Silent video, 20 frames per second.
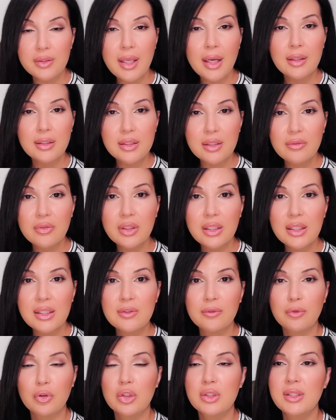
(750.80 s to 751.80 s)

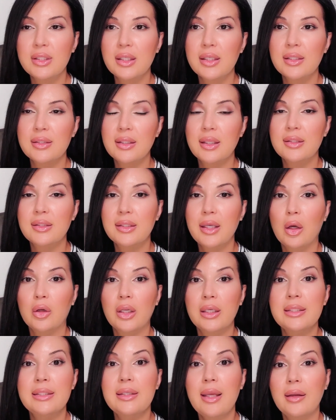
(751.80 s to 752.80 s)
activities versus, let's say,
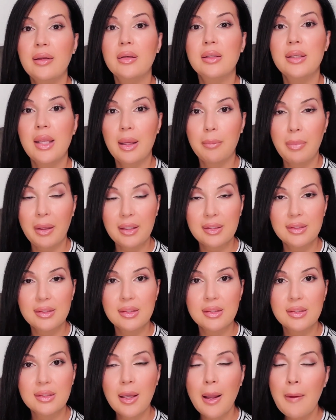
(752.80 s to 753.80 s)
on a day-to-day
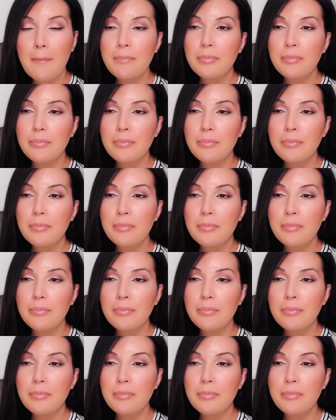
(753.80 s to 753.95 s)
basis.